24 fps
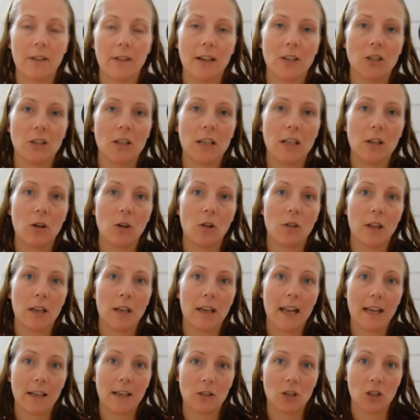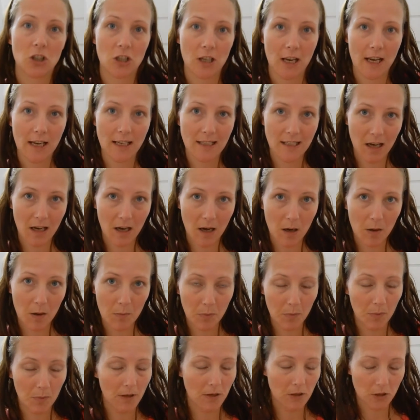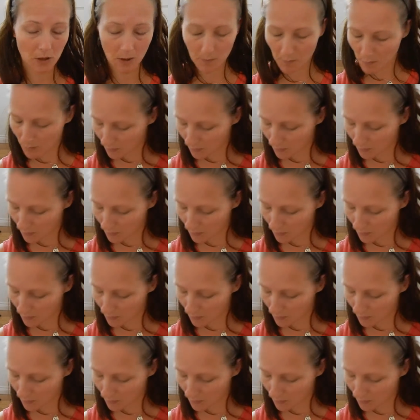I've actually got the next shade up, which I